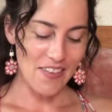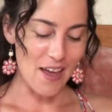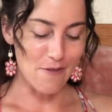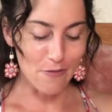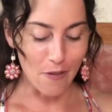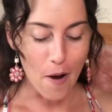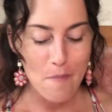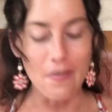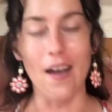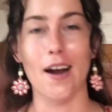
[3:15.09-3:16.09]
And
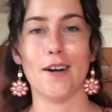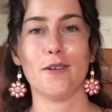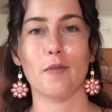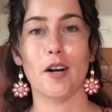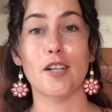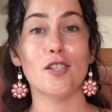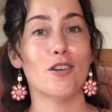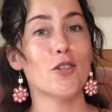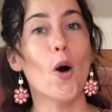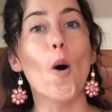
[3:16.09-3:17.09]
from there, we're going to
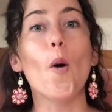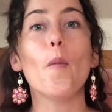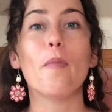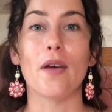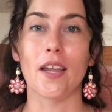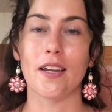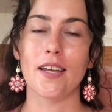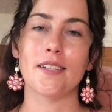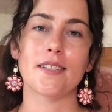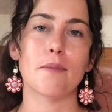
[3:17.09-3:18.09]
start to open
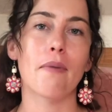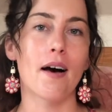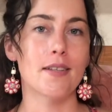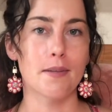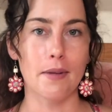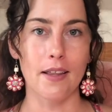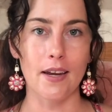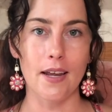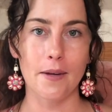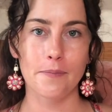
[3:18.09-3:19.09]
into some
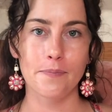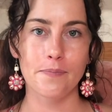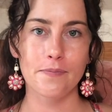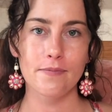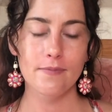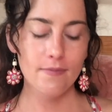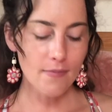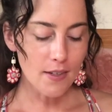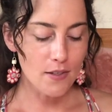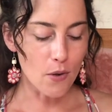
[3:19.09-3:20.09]
possibility.
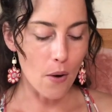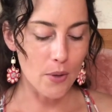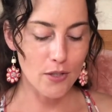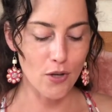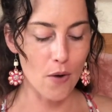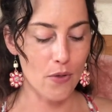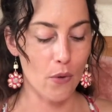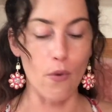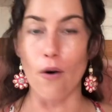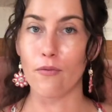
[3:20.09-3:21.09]
So I want to start with a
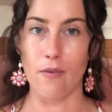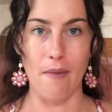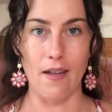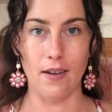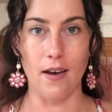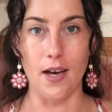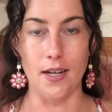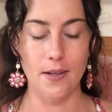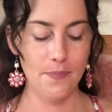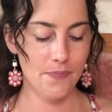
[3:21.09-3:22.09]
quote from Matt
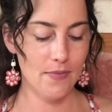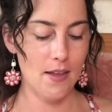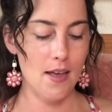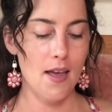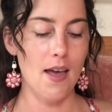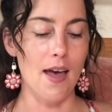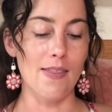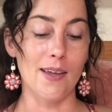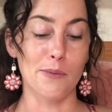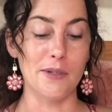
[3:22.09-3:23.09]
Licata, and
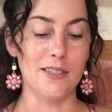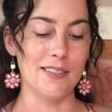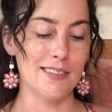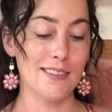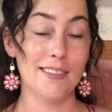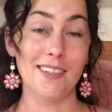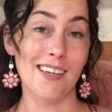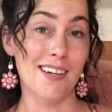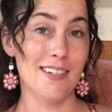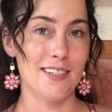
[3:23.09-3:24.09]
then we'll
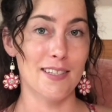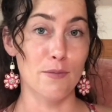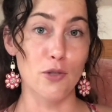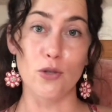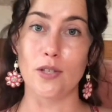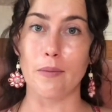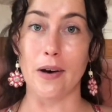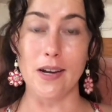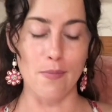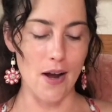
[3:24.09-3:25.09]
get into some juicy
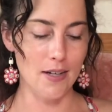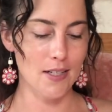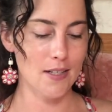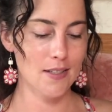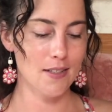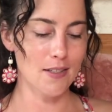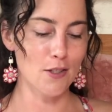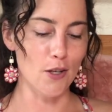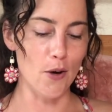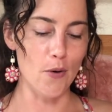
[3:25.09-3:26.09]
body practice.
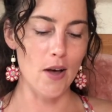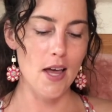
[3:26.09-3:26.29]
So,